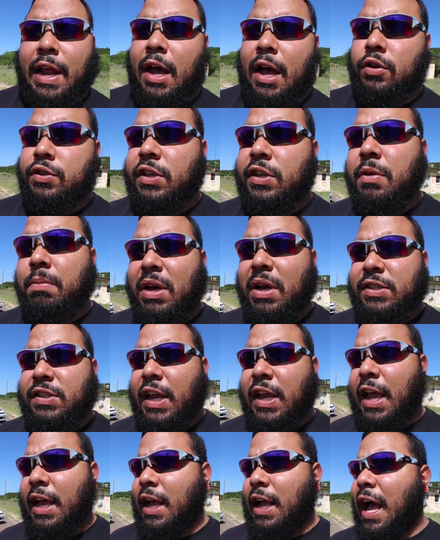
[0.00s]
Now to the
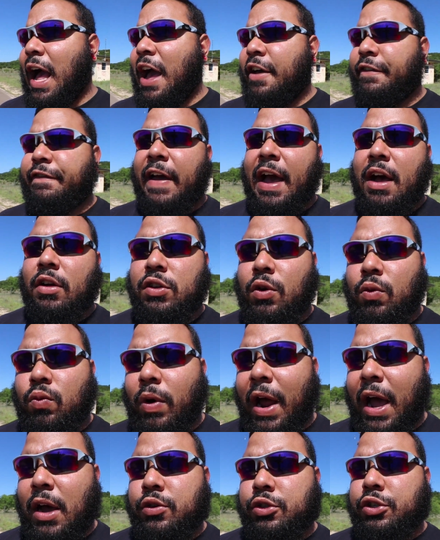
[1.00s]
Mustang, I found a
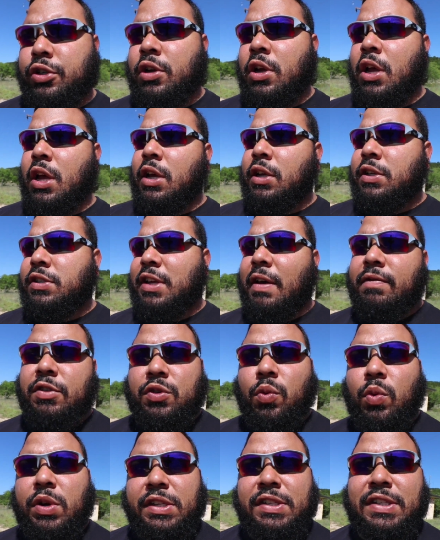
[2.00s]
Roush
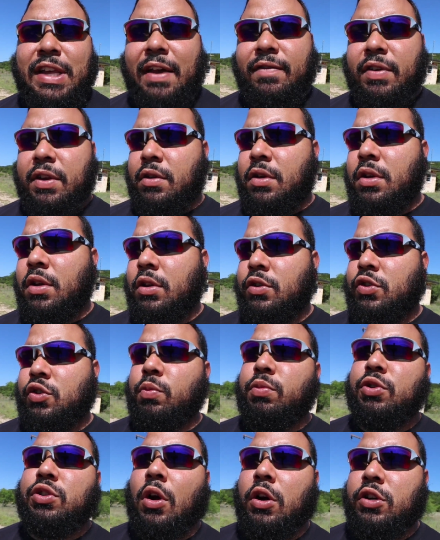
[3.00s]
727
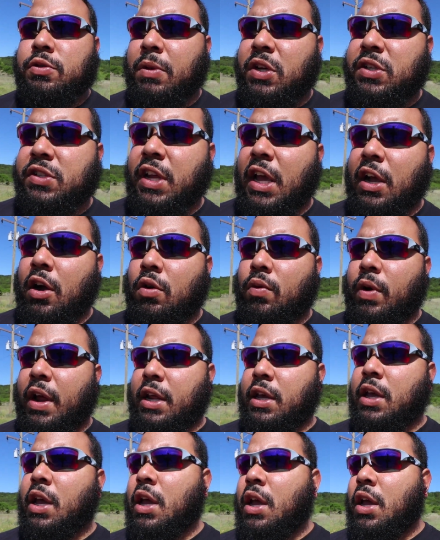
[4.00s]
supercharged Mustang
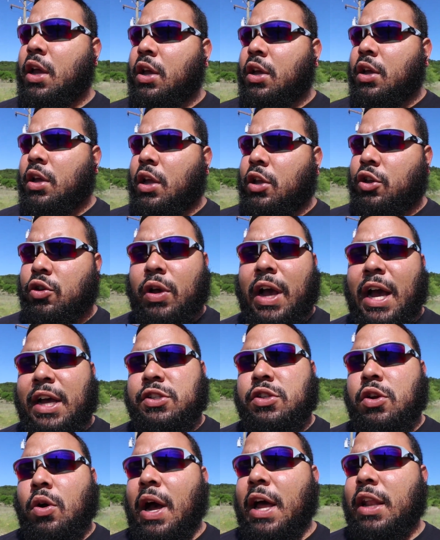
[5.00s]
already. You
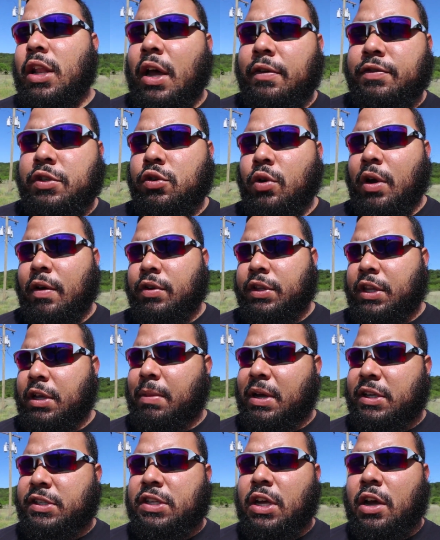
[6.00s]
guys know I love to do
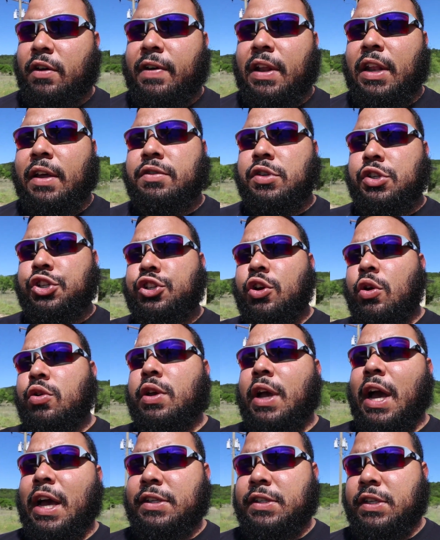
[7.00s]
everything myself. I love to show
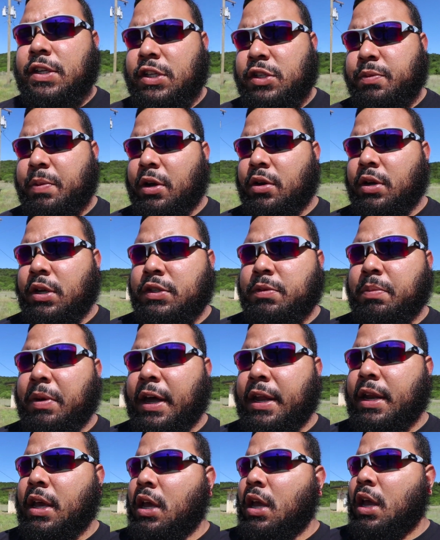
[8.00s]
you guys the experience,
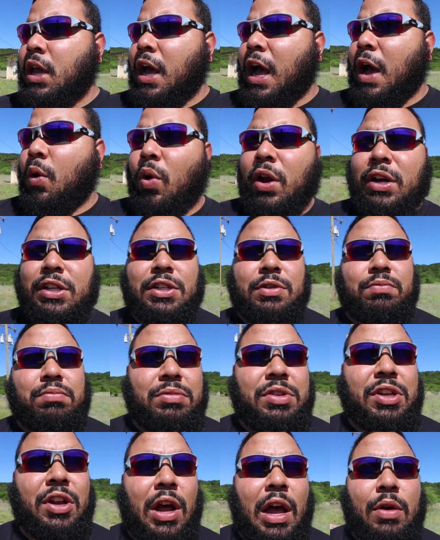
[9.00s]
but I wanted
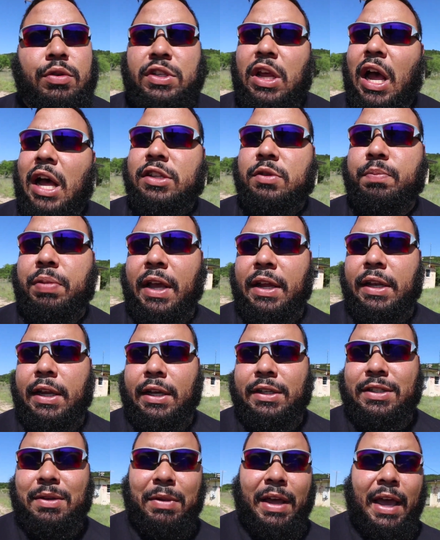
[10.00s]
to, I was contemplating
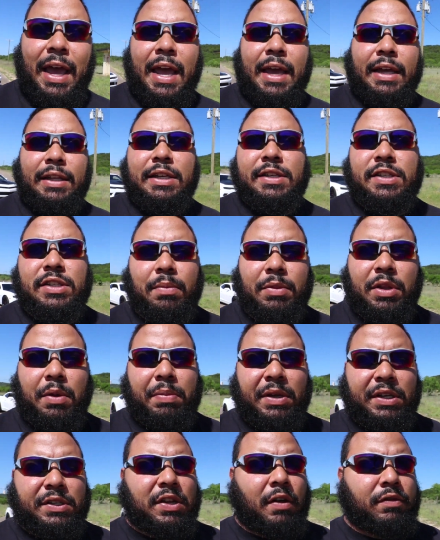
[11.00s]
it because I'm like, hey, at least some of the
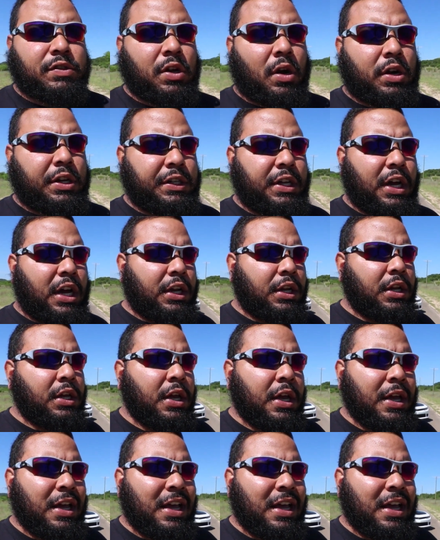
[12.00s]
big stuff is already done.